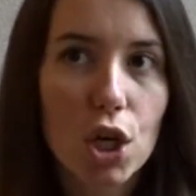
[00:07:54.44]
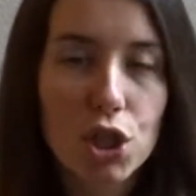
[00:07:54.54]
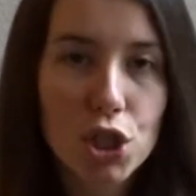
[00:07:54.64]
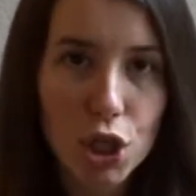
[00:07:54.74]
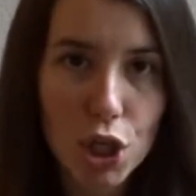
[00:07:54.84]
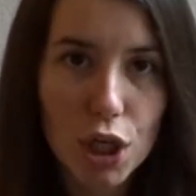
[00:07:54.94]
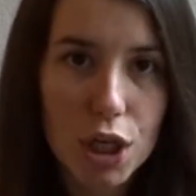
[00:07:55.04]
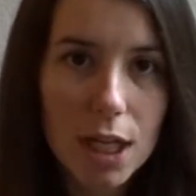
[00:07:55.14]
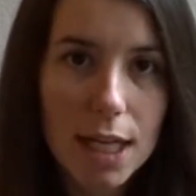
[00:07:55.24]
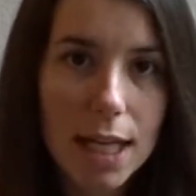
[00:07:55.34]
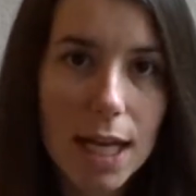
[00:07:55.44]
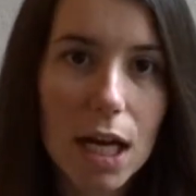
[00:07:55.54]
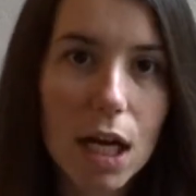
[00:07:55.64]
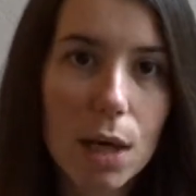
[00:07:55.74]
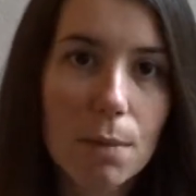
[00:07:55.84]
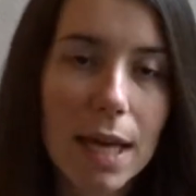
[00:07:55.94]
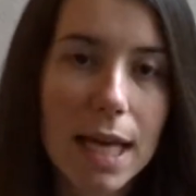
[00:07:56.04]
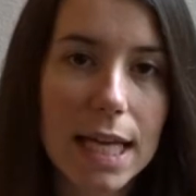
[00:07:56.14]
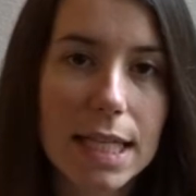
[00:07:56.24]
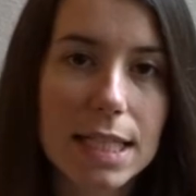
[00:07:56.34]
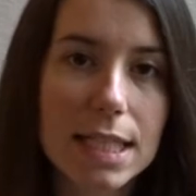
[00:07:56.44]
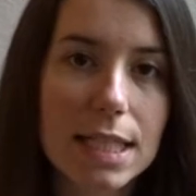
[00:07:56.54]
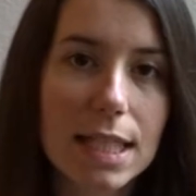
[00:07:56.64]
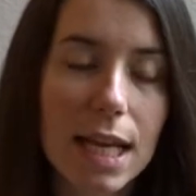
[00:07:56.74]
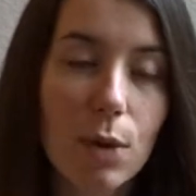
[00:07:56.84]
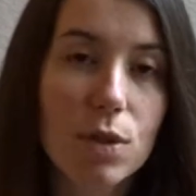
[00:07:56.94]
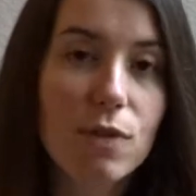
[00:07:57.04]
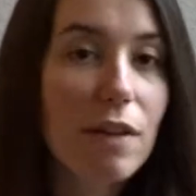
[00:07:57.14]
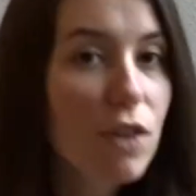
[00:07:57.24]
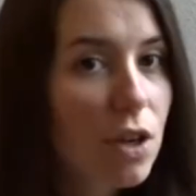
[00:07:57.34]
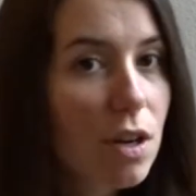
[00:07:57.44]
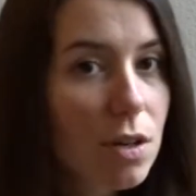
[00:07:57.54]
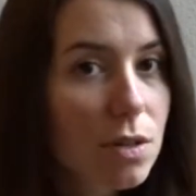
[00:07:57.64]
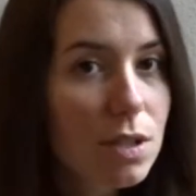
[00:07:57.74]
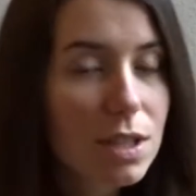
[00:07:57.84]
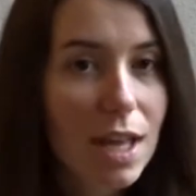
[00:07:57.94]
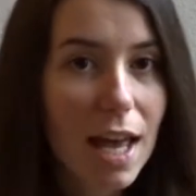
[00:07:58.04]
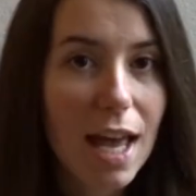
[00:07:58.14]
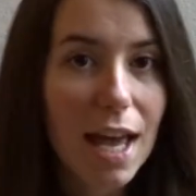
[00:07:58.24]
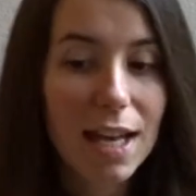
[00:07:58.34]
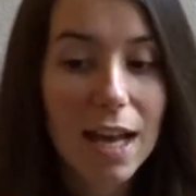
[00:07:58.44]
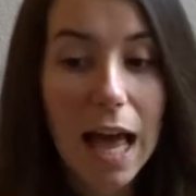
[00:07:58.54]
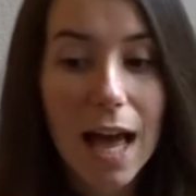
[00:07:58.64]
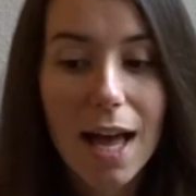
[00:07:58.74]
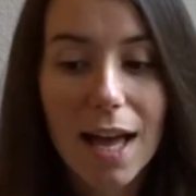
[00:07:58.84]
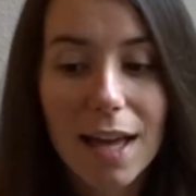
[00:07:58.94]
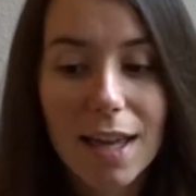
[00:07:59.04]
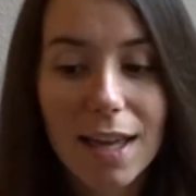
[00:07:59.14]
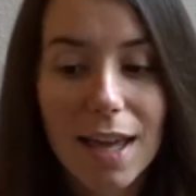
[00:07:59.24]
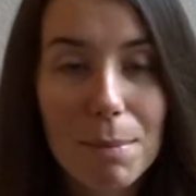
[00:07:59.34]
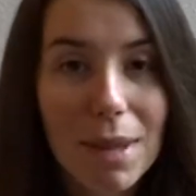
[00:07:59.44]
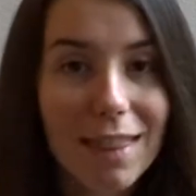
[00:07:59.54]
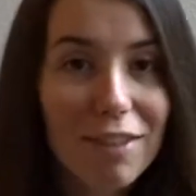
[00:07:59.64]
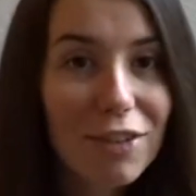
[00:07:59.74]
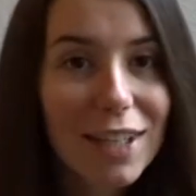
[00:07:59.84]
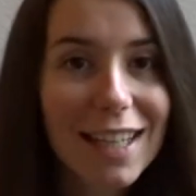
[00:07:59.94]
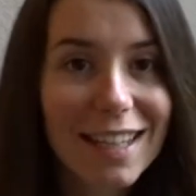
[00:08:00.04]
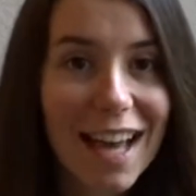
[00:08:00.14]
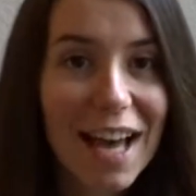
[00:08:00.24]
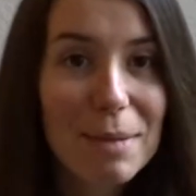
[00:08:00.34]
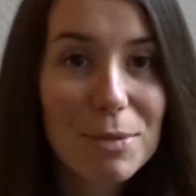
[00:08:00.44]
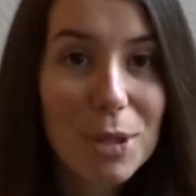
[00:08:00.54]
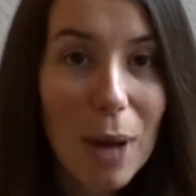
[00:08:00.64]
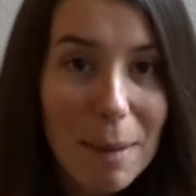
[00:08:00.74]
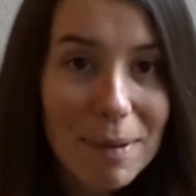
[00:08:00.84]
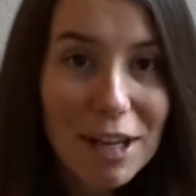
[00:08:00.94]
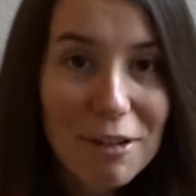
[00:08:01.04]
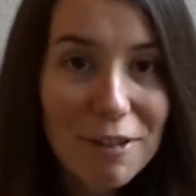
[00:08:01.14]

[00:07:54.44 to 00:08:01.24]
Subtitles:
shirt, and it was €5, and I am in love with it. I'm so happy that I